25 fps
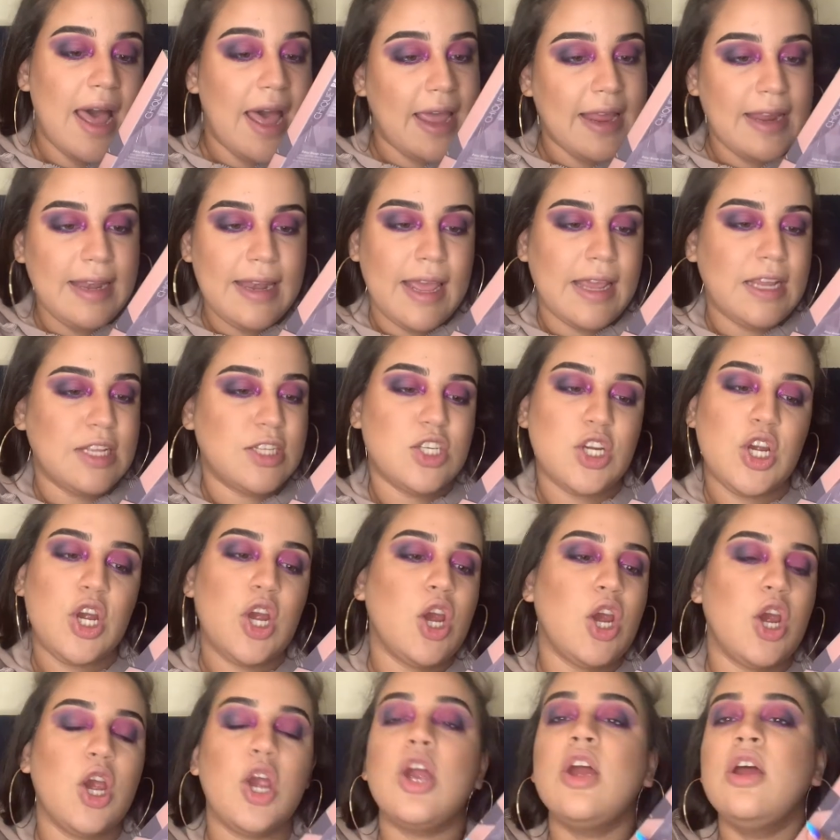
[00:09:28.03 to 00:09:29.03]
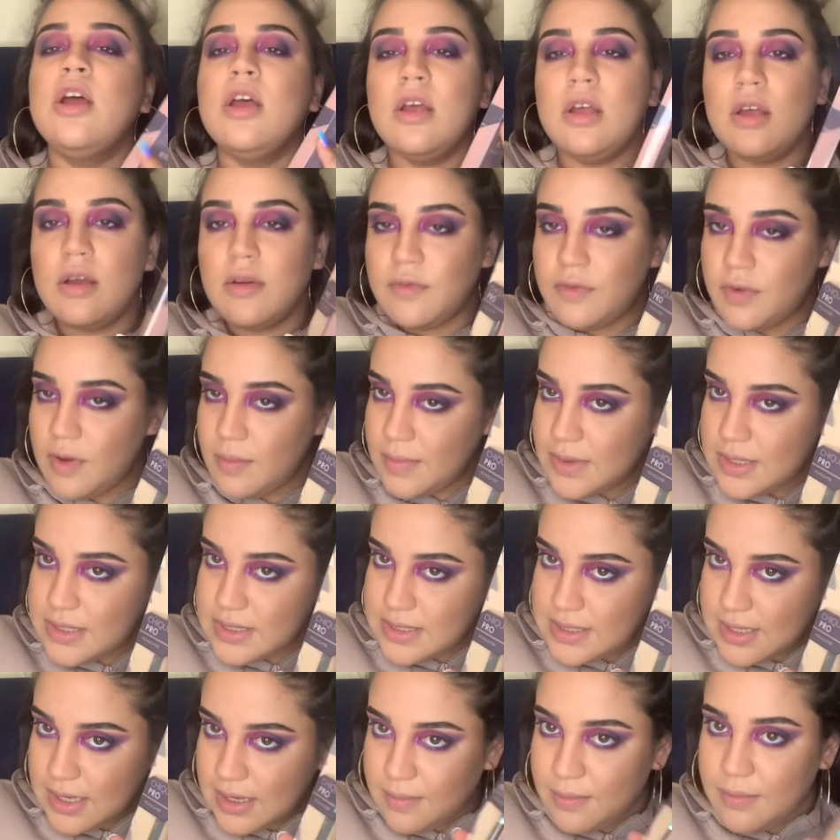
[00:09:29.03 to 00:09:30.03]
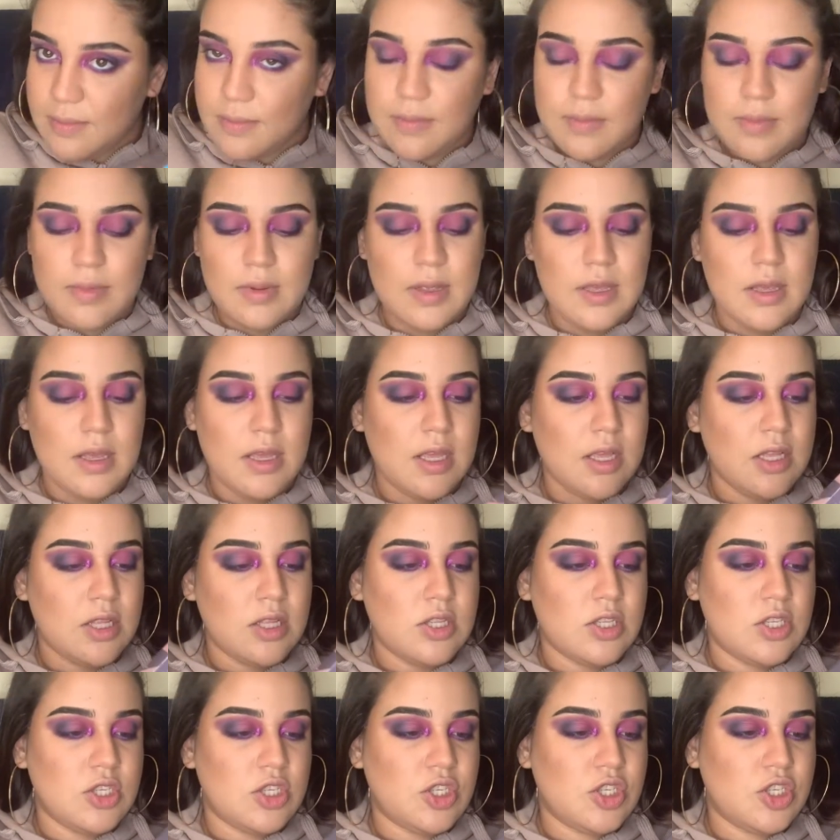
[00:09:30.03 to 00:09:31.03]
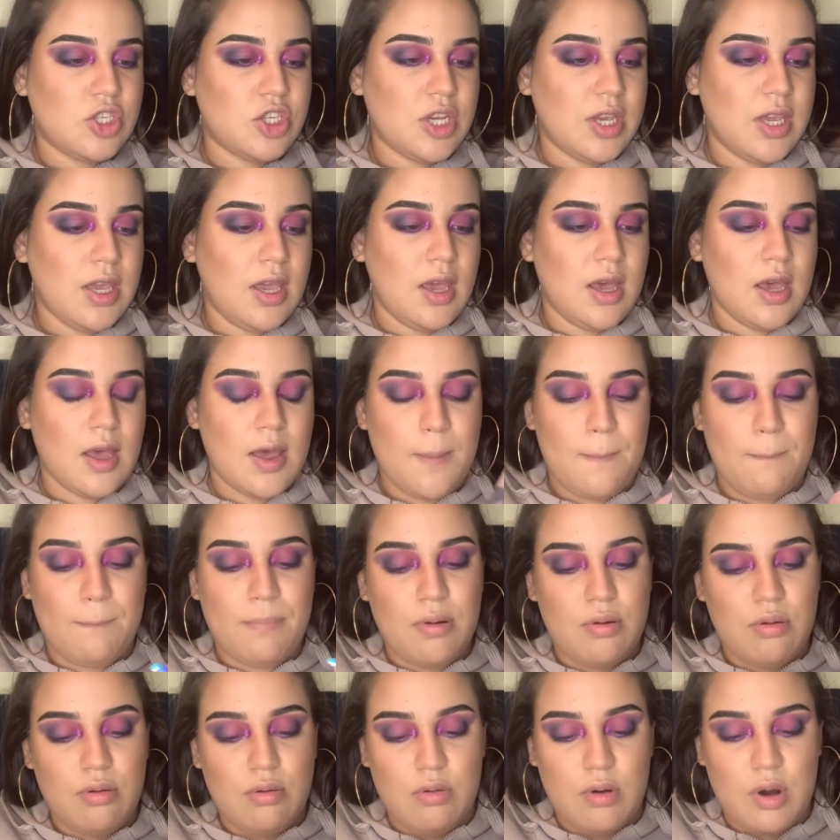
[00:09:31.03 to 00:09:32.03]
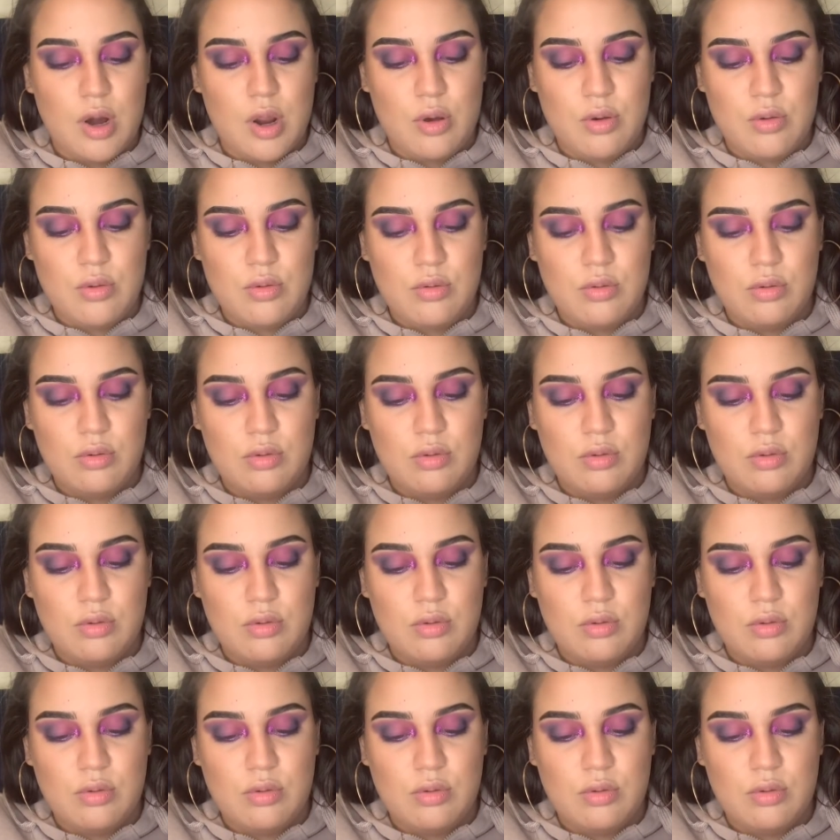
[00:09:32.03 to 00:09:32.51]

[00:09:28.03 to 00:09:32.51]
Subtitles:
highlighter from the same Cheek Pro.